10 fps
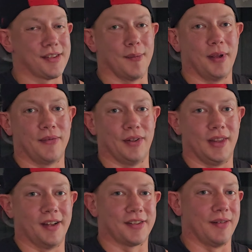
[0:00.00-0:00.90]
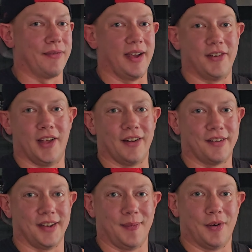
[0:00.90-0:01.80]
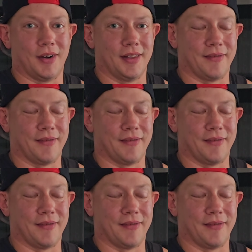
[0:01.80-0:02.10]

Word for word: subway footlongs aren't five dollars anymore.